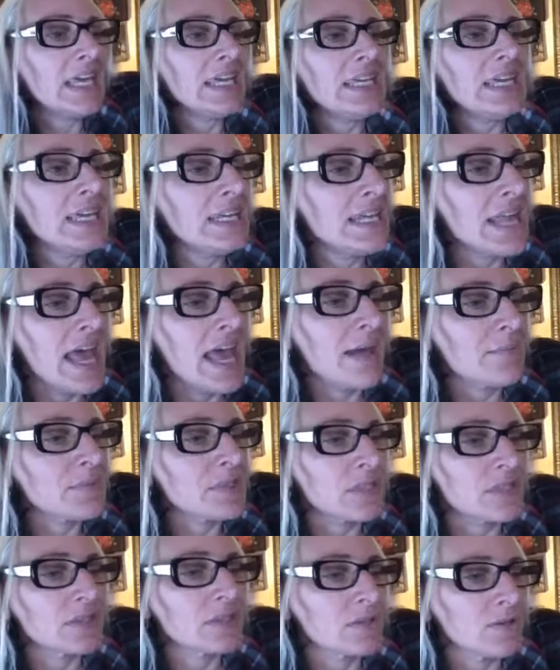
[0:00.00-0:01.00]

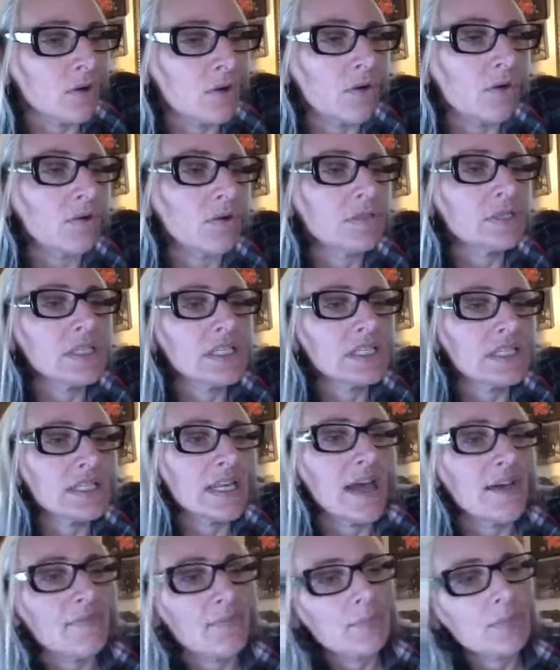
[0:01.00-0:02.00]
kidnaps girls and
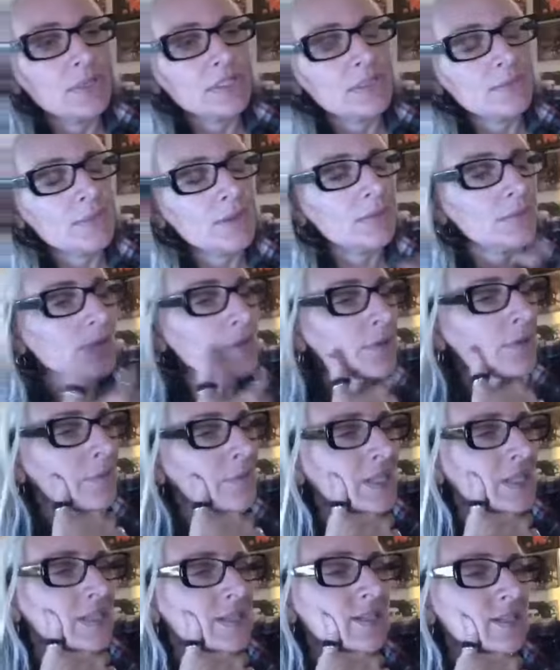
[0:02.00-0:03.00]
stuff and puts them in a room
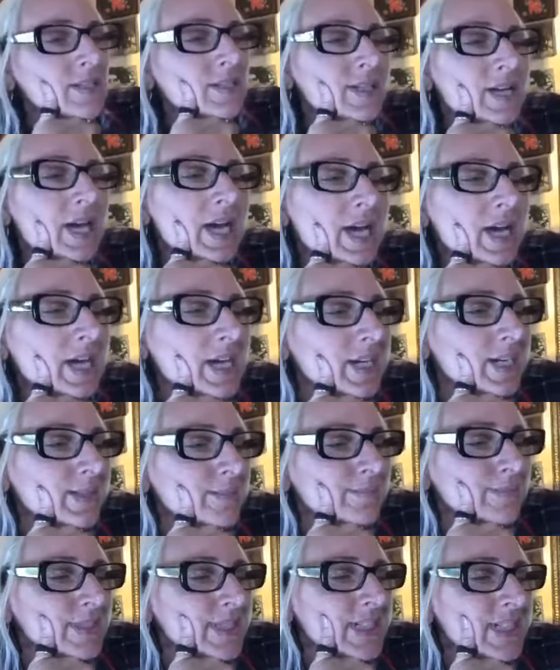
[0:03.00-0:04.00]
and
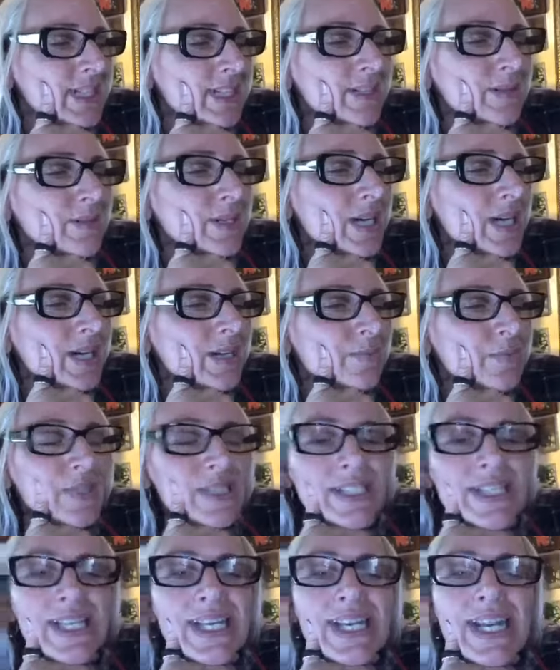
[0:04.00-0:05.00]
oh God,
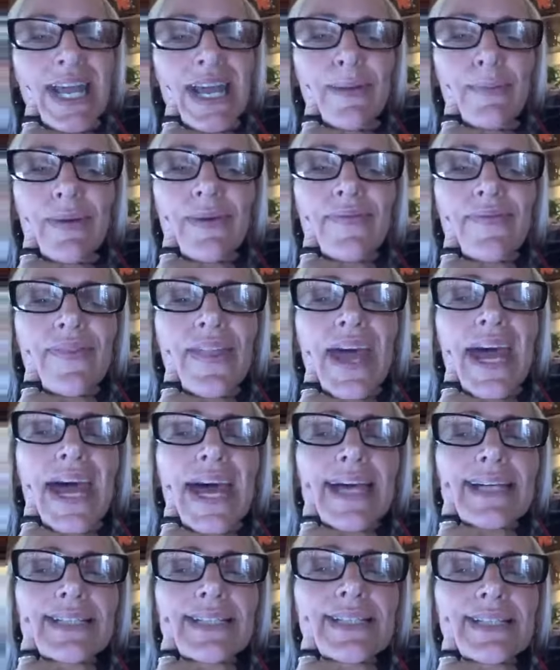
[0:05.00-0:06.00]
what's the name of
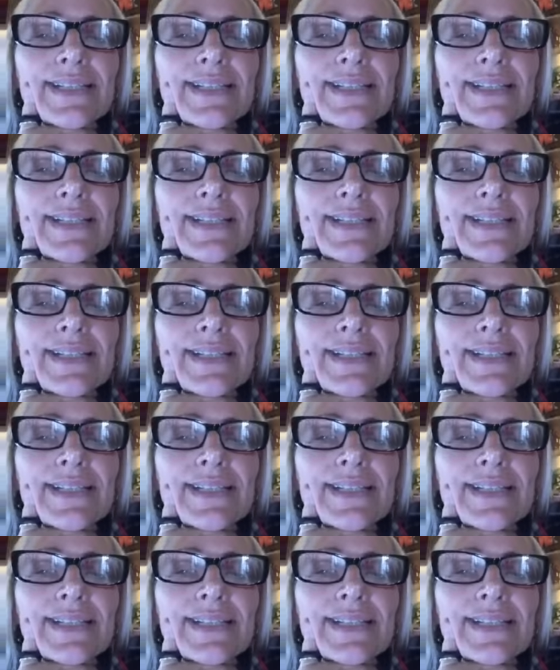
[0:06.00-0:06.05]
that?